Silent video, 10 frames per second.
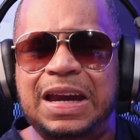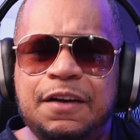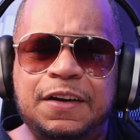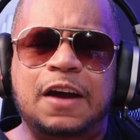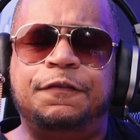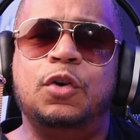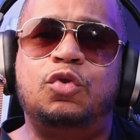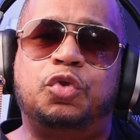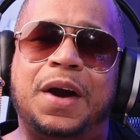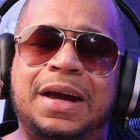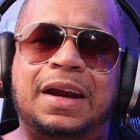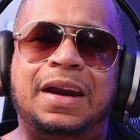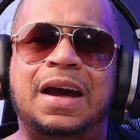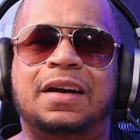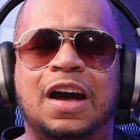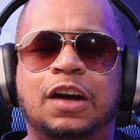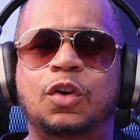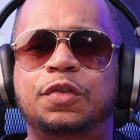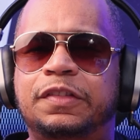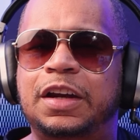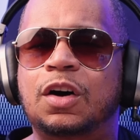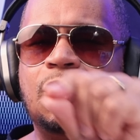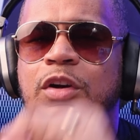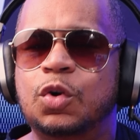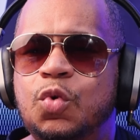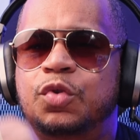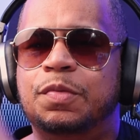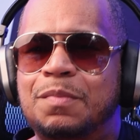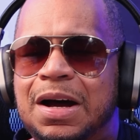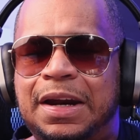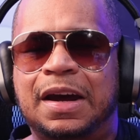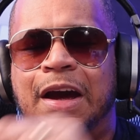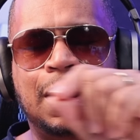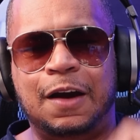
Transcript: Even if you trade it in, you still lose money.